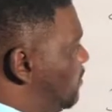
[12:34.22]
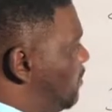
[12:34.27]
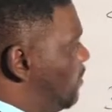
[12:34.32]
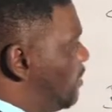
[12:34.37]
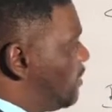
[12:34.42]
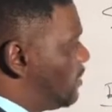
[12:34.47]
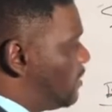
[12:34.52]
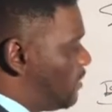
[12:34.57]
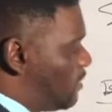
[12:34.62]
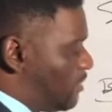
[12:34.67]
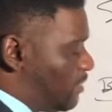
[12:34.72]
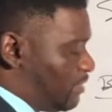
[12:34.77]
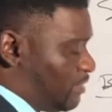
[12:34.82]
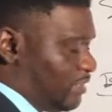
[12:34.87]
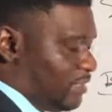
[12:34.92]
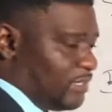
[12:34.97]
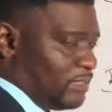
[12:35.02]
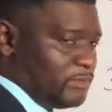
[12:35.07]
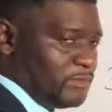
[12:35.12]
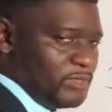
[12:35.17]
foster
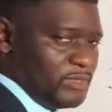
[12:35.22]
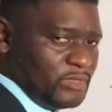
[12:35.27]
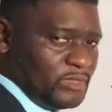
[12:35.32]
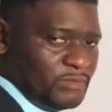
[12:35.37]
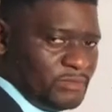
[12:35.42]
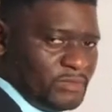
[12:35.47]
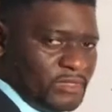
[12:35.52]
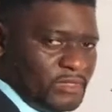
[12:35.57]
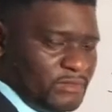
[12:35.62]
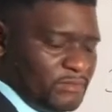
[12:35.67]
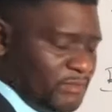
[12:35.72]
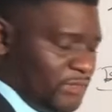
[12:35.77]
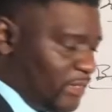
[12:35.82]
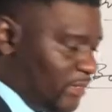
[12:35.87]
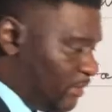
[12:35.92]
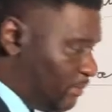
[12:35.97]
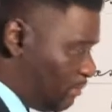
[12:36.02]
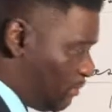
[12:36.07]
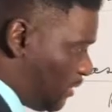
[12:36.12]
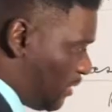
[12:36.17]
sustainable human
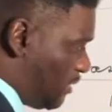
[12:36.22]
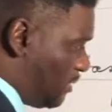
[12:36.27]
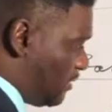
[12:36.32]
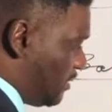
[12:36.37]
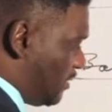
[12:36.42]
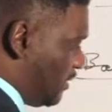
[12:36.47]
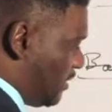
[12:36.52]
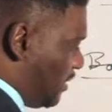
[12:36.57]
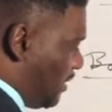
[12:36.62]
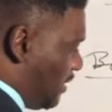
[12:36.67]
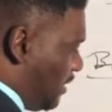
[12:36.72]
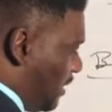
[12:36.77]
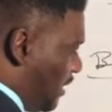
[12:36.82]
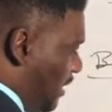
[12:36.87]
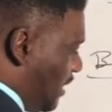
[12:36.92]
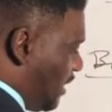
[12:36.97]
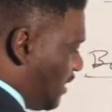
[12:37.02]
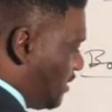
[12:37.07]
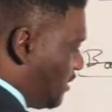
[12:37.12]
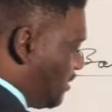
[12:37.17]
development
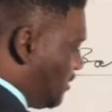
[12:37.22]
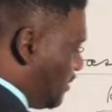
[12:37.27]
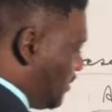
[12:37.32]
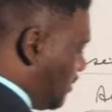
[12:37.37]
has